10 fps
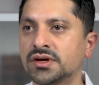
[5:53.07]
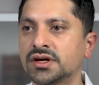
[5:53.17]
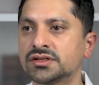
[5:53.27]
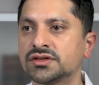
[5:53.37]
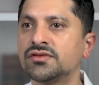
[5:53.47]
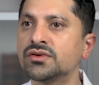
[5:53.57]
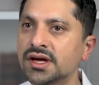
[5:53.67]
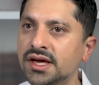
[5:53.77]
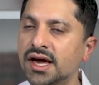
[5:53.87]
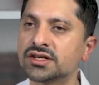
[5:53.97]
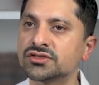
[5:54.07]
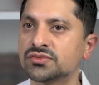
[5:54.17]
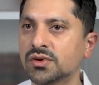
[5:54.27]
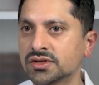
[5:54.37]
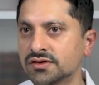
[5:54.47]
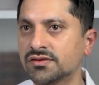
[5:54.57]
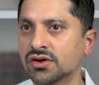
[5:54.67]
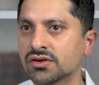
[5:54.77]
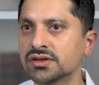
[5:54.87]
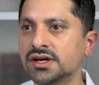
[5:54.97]
because if you can catch this relatively
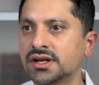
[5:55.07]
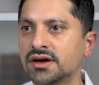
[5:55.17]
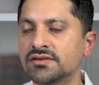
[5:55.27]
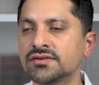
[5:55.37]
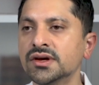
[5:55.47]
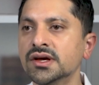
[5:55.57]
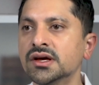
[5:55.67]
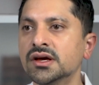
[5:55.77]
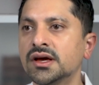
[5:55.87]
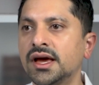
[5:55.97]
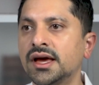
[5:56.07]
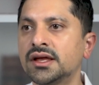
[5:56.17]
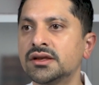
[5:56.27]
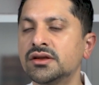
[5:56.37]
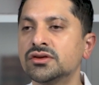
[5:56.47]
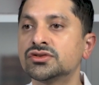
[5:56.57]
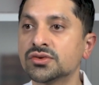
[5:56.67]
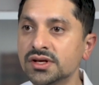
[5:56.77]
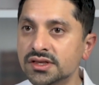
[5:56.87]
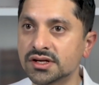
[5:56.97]
early enough and
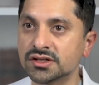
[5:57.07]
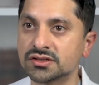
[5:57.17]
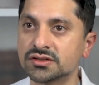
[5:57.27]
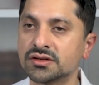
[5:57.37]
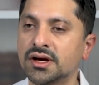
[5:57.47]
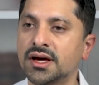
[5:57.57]
treat this